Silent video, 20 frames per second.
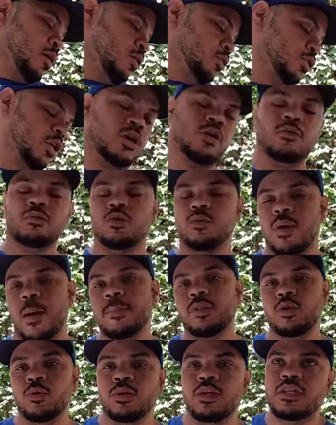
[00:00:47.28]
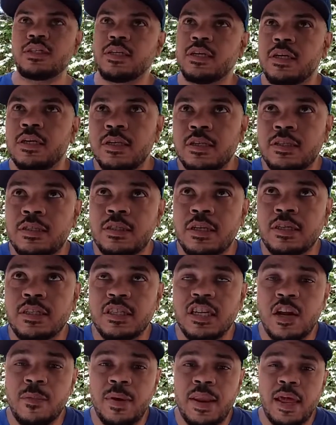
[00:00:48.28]
So the way I'm doing this is
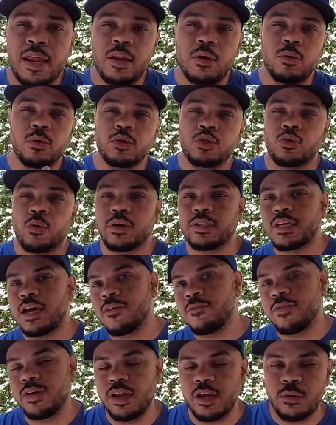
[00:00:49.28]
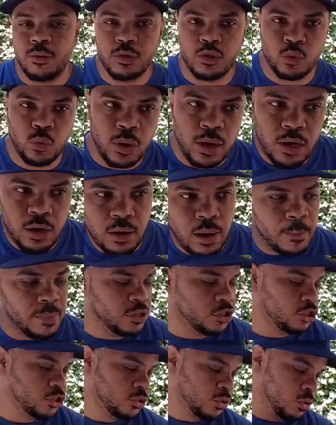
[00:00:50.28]
just gonna be like a little story time video as well. I'm
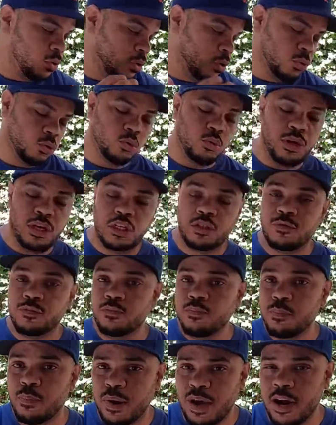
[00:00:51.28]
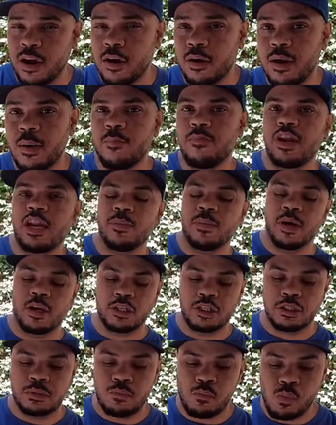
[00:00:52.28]
gonna go through each pair and pretty
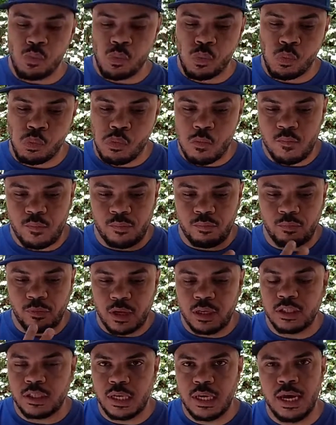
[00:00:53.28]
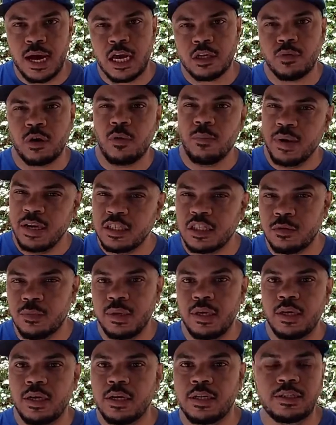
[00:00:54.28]
much tell you guys what it means to
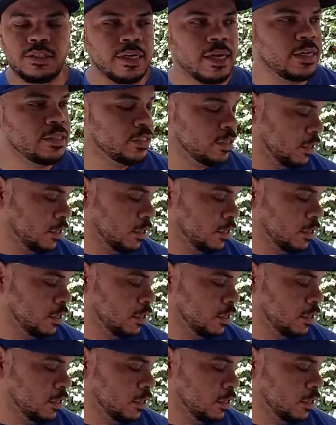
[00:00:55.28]
me, you could say.